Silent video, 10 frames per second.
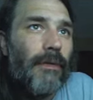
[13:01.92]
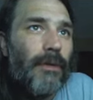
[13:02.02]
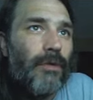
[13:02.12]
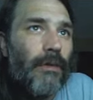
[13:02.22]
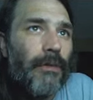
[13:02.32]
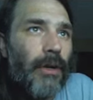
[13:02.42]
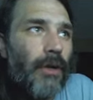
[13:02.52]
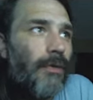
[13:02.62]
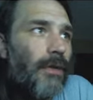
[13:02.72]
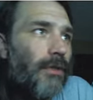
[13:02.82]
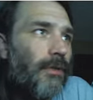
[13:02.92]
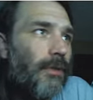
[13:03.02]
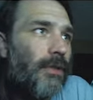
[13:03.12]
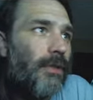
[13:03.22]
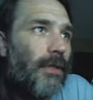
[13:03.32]
square foot cultivation
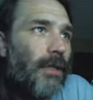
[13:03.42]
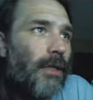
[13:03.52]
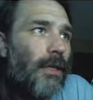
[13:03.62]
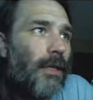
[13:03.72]
facility.